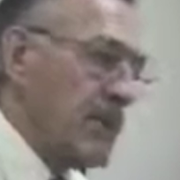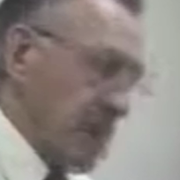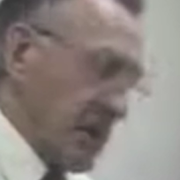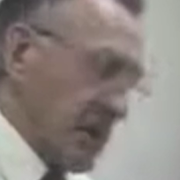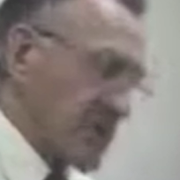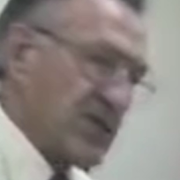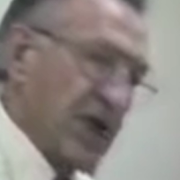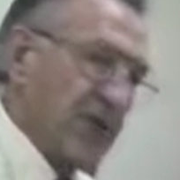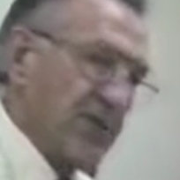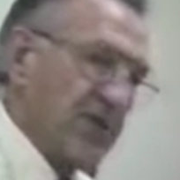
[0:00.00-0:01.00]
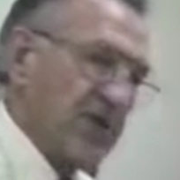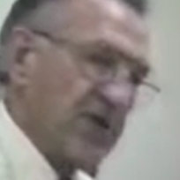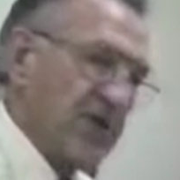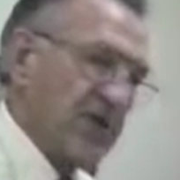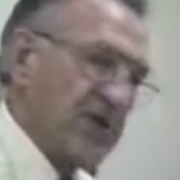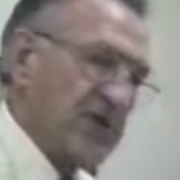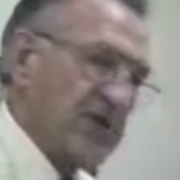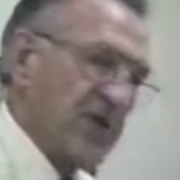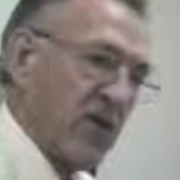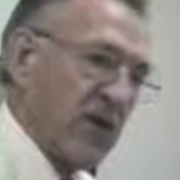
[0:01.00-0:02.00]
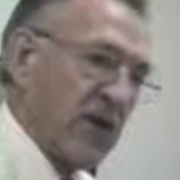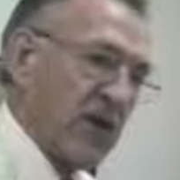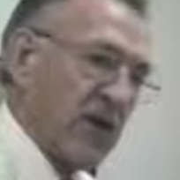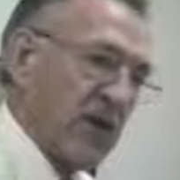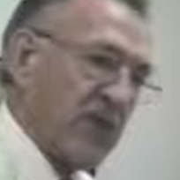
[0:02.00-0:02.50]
and understand and appreciate the grace of Almighty God.